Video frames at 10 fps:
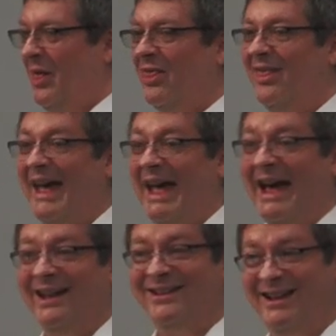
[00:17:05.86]

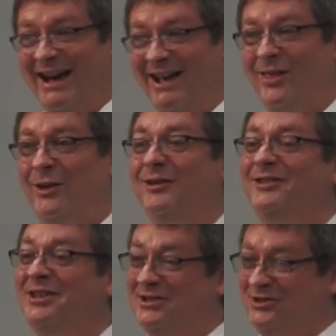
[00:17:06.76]
That got their
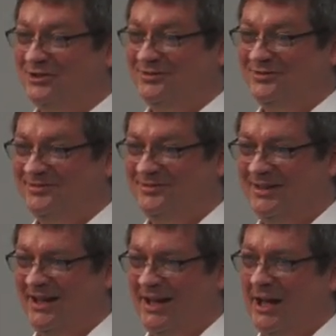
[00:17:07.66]
attention
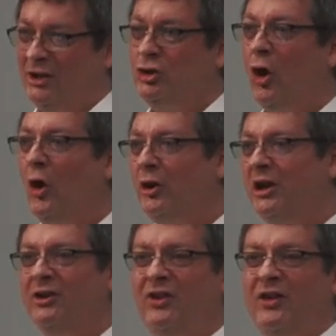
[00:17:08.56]

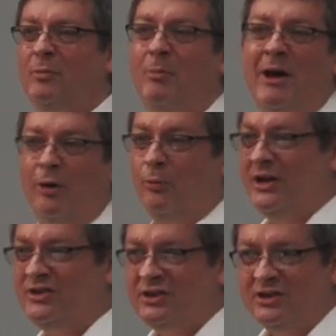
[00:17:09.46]
talking to them about race